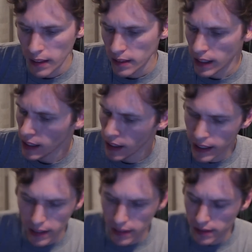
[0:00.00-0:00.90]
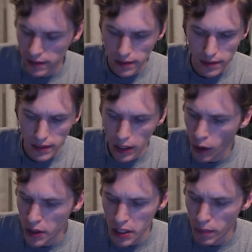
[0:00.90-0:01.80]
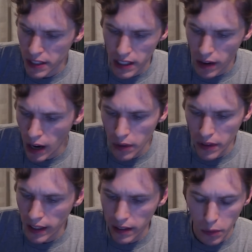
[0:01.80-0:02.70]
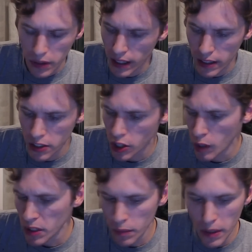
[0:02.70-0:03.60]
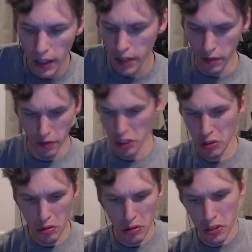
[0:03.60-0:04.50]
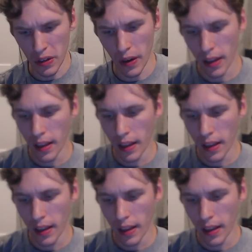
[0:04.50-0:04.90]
they like they always are messing around with like what they determine to be like views and